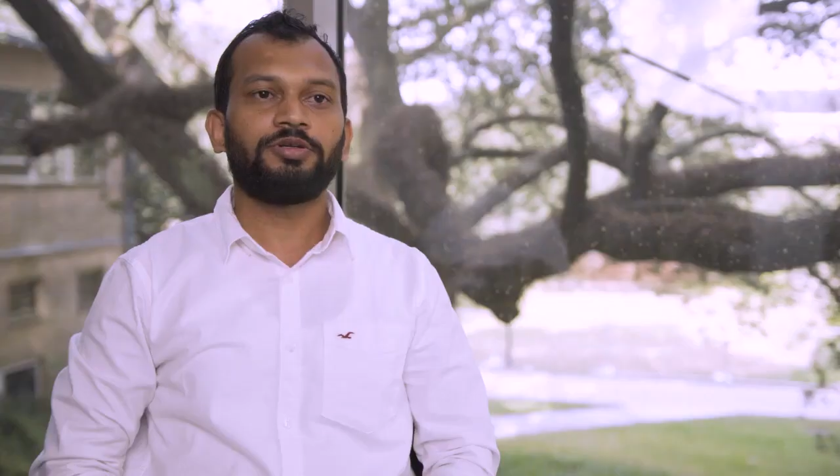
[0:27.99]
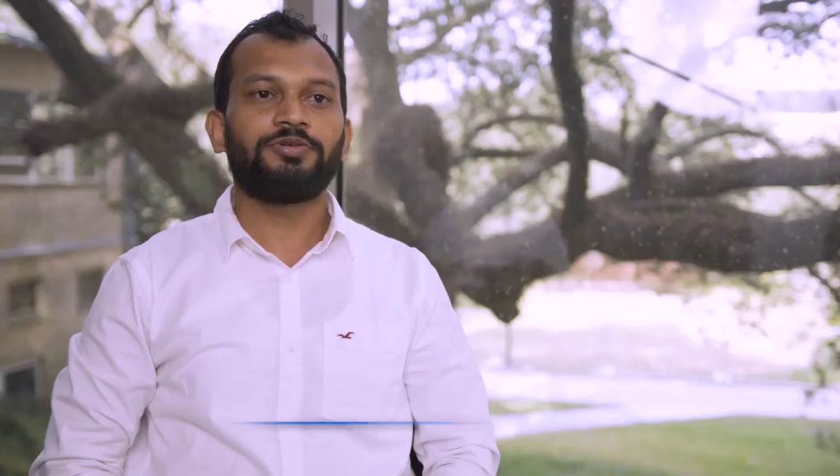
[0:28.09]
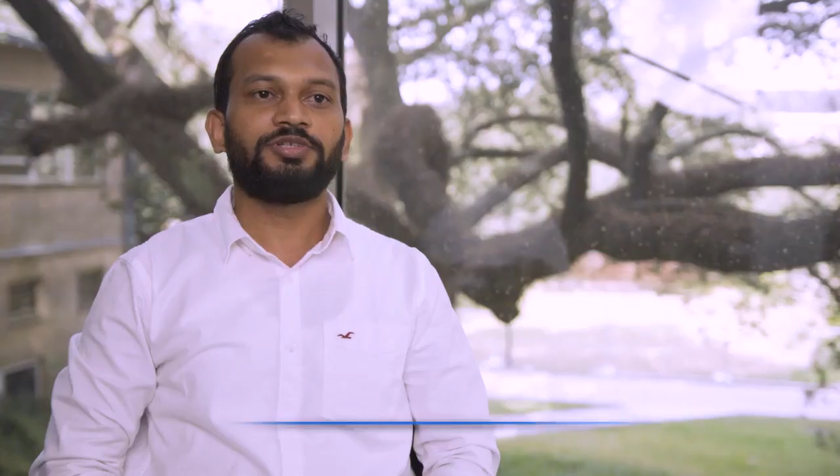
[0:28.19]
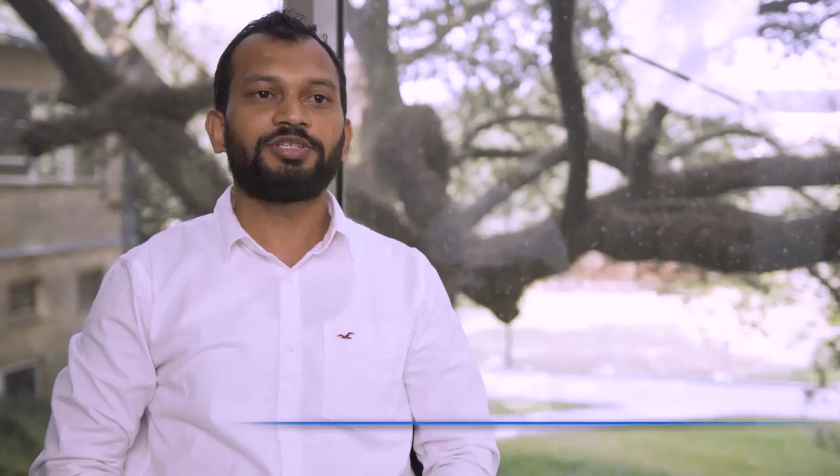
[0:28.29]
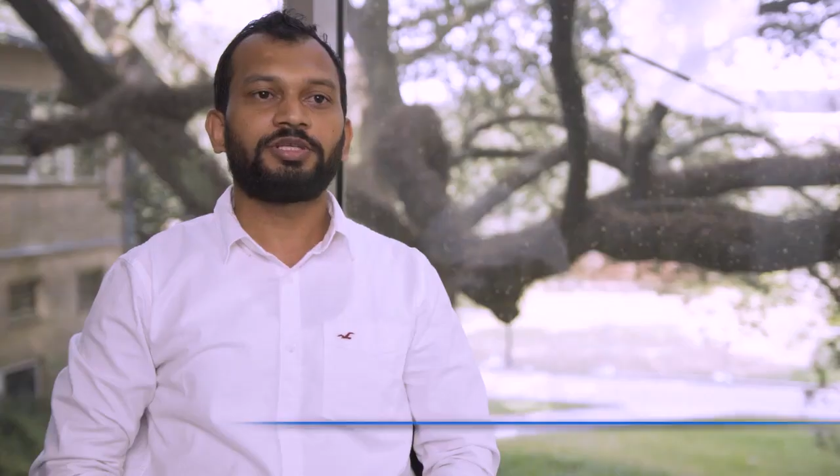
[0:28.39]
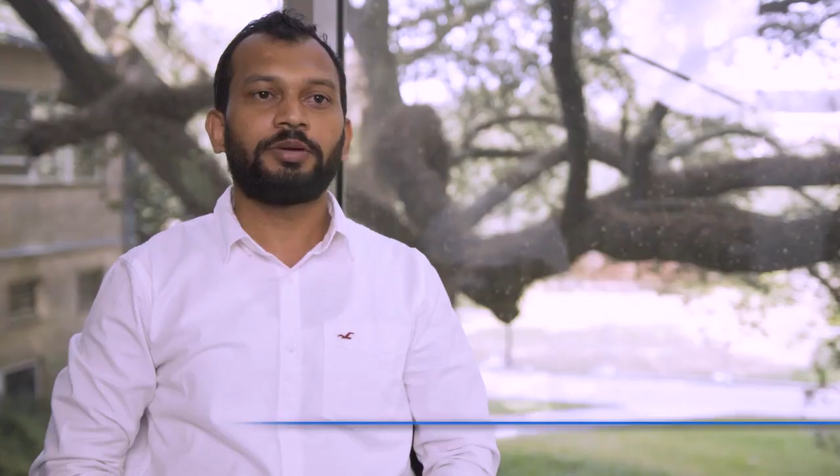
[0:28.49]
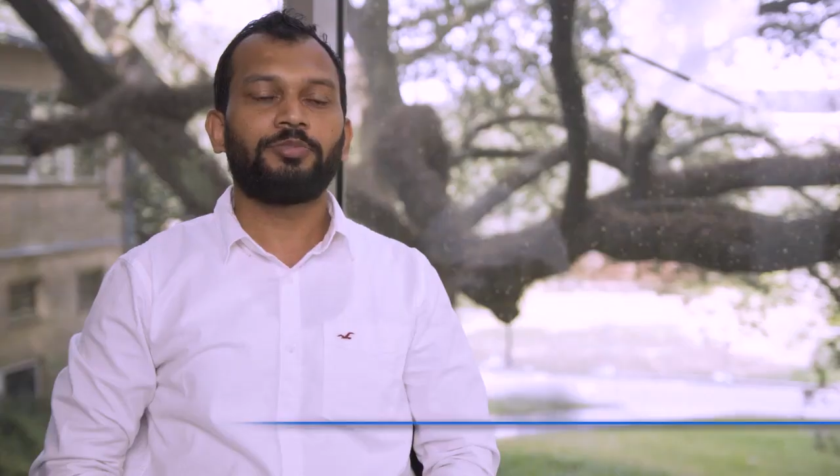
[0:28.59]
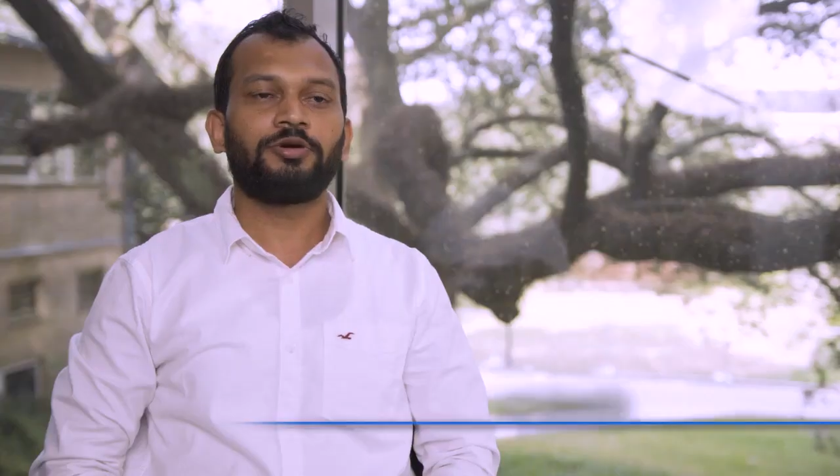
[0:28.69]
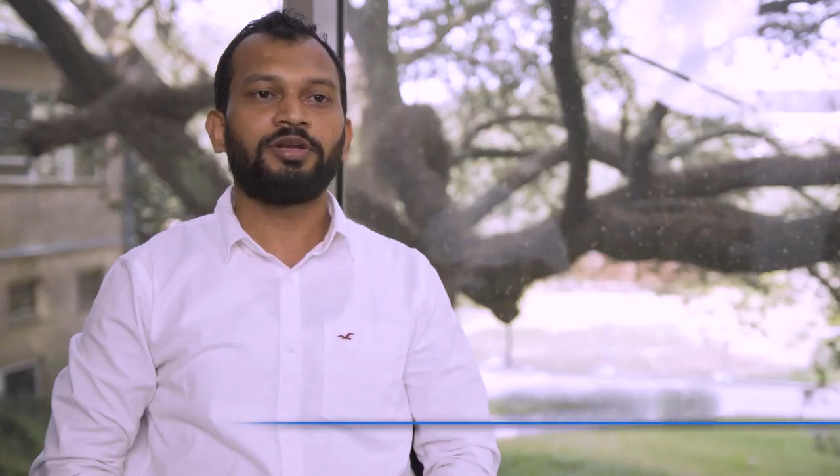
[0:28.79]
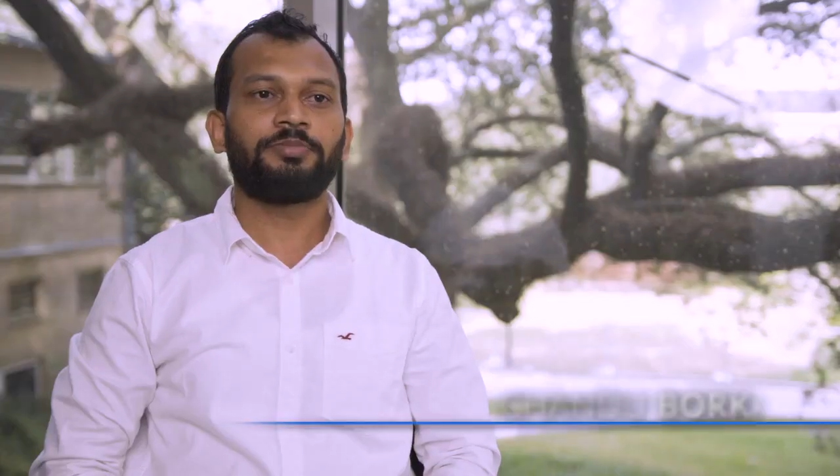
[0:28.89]
uses
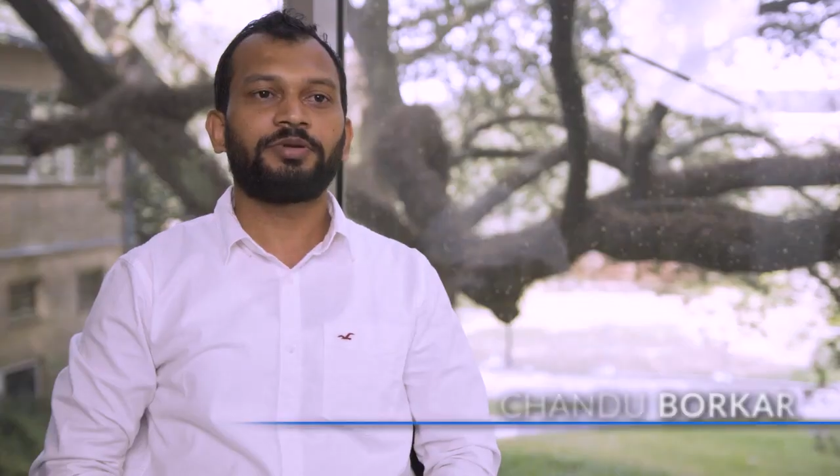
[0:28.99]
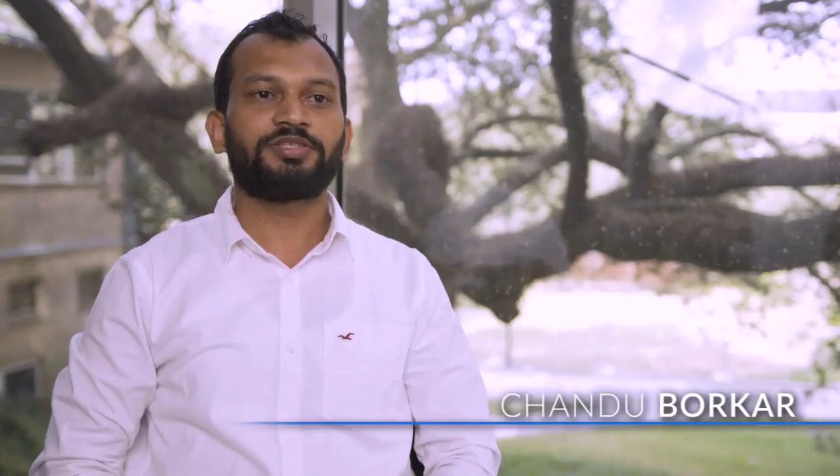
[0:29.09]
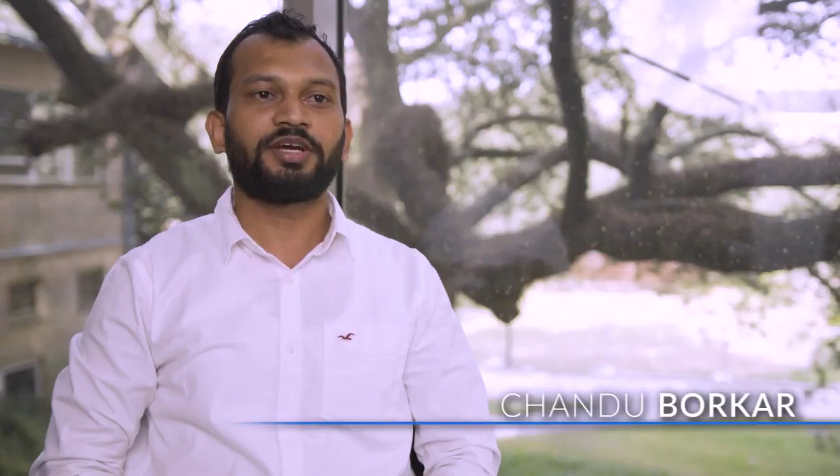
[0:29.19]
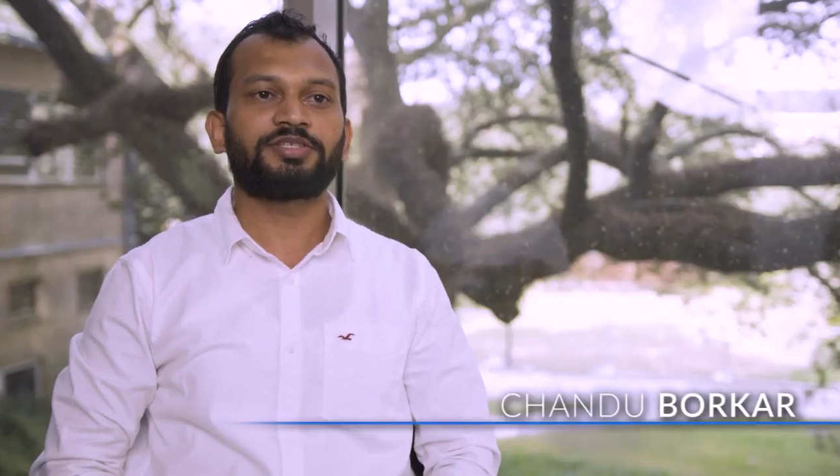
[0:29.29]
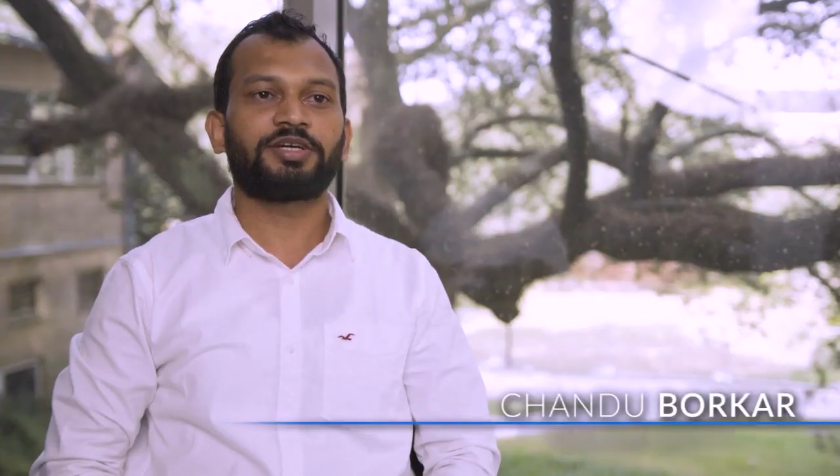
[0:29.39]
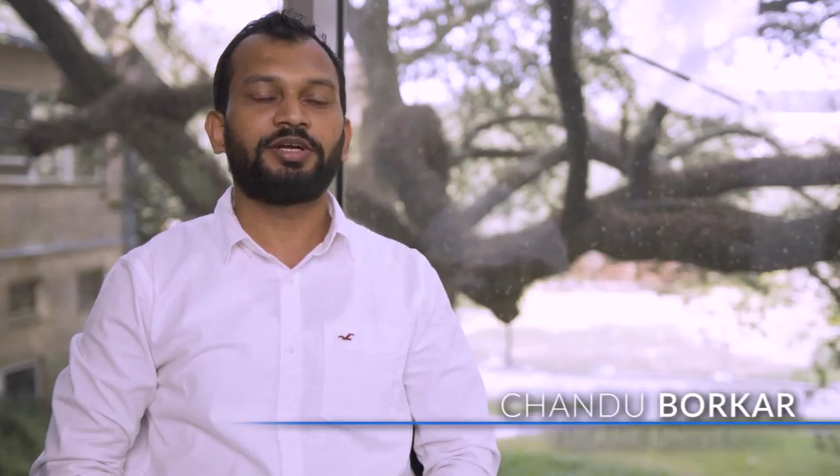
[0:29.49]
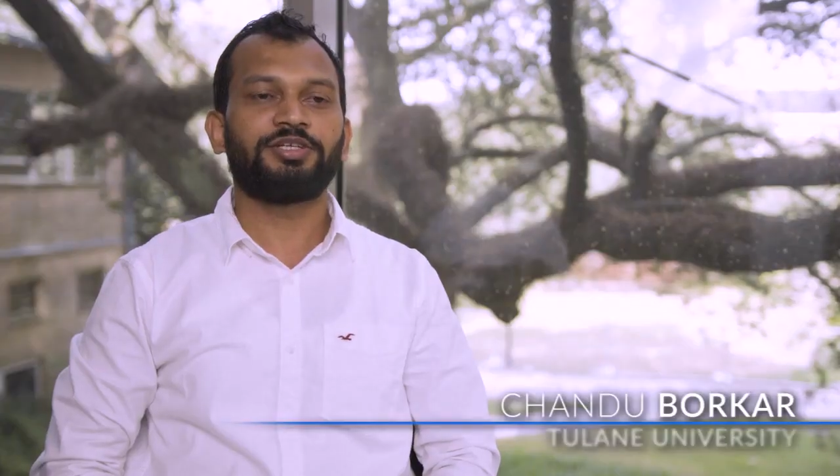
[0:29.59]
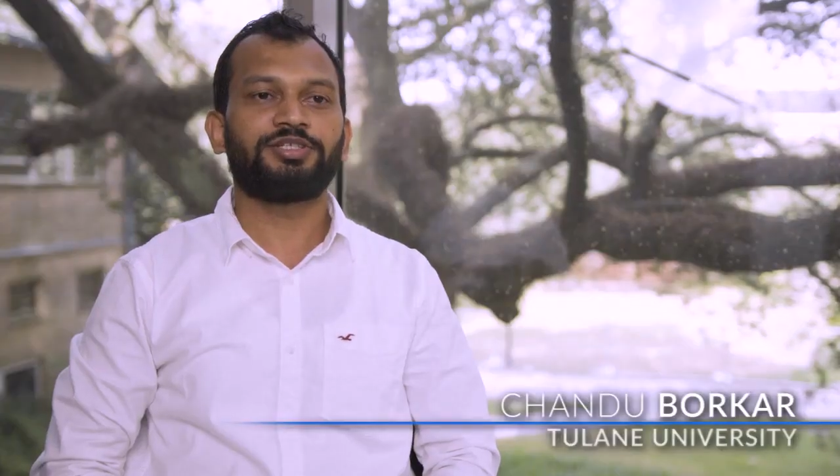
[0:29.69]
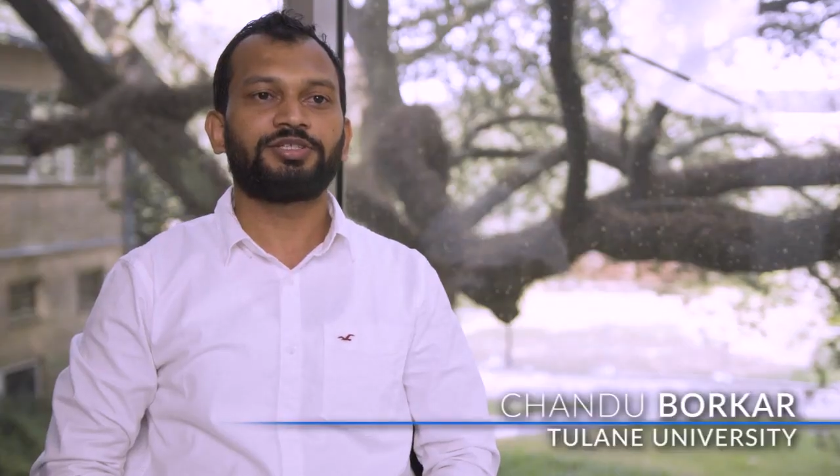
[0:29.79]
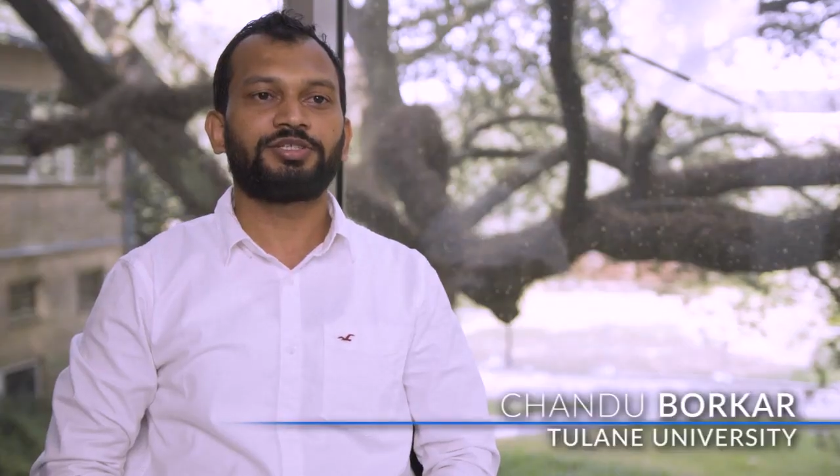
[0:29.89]
temporally precise
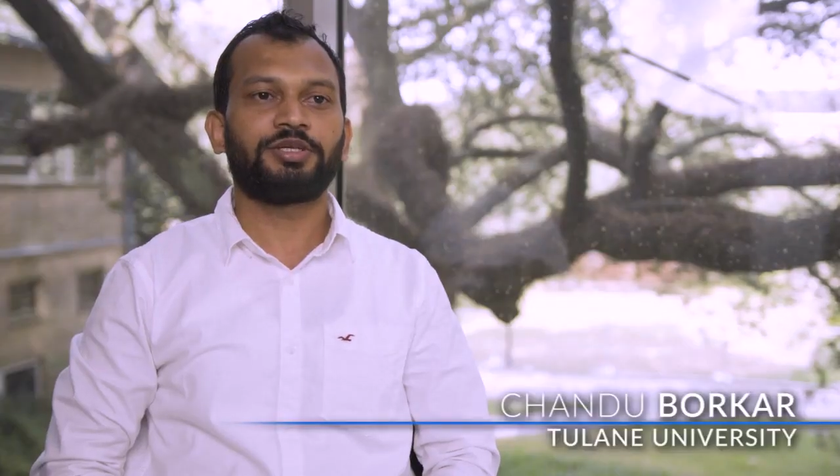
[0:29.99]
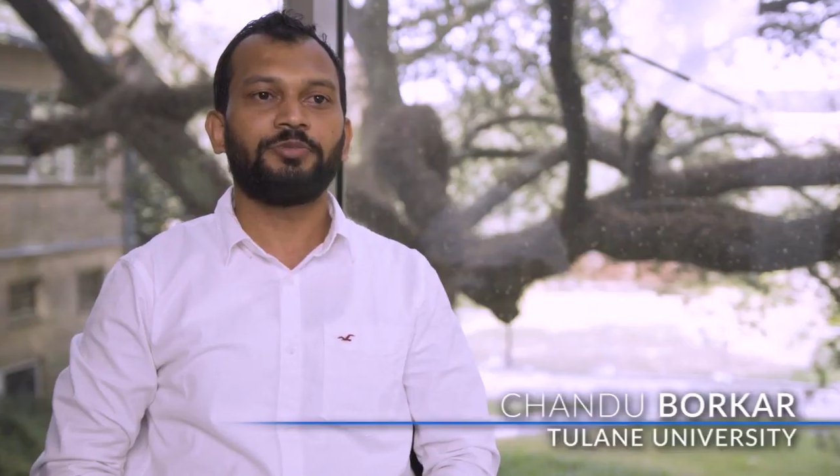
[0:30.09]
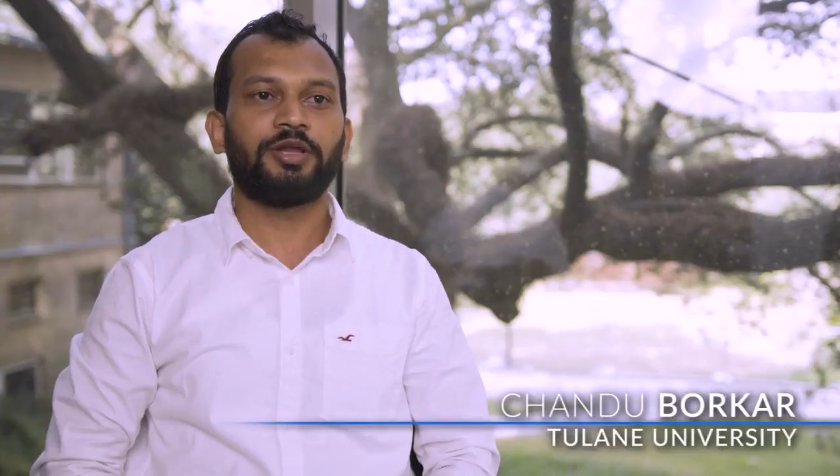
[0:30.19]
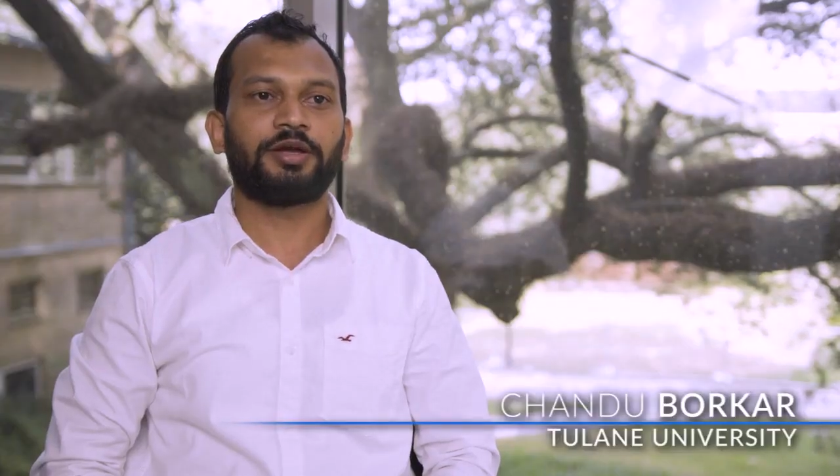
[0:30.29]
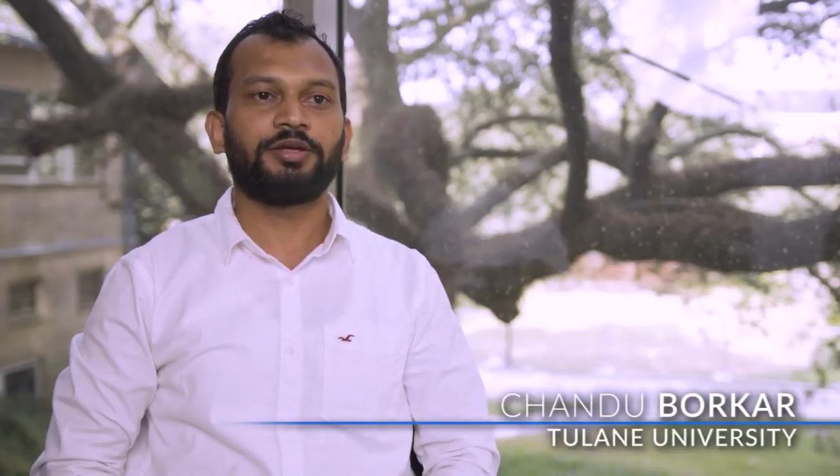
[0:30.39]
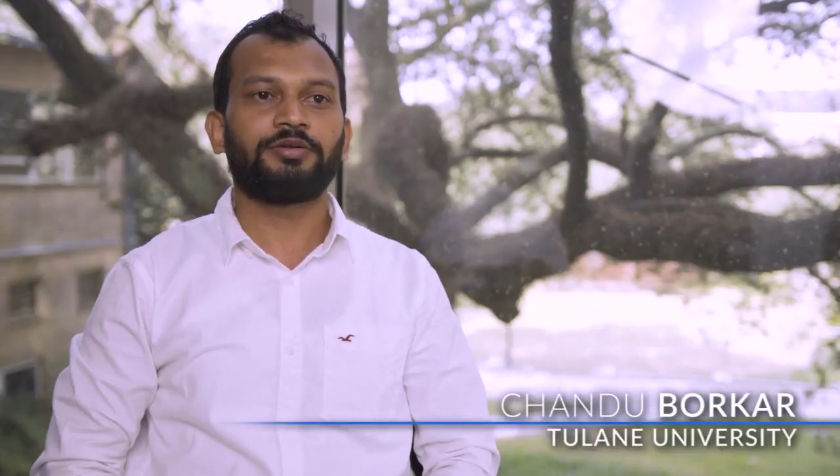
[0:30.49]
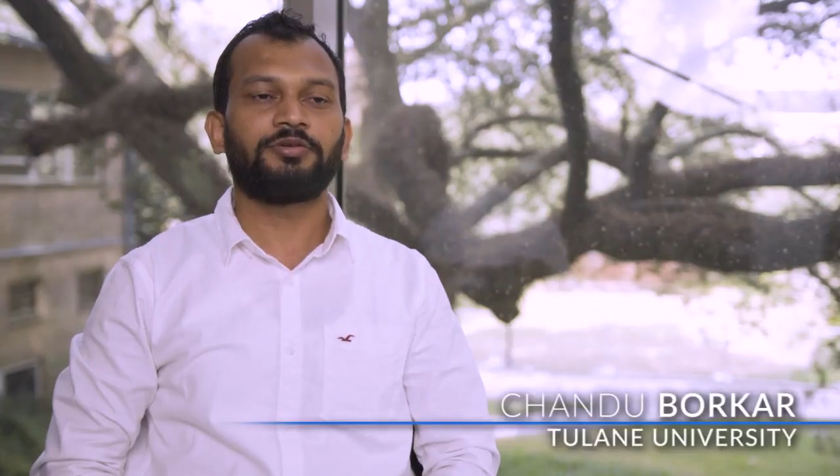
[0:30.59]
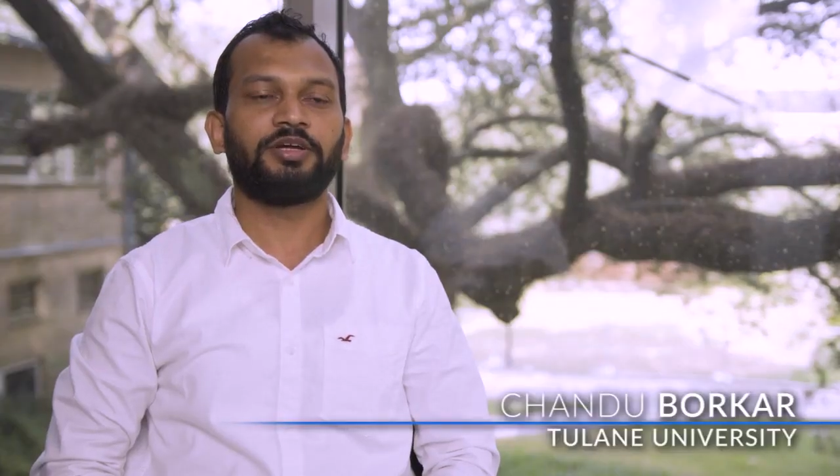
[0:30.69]
condition stimuli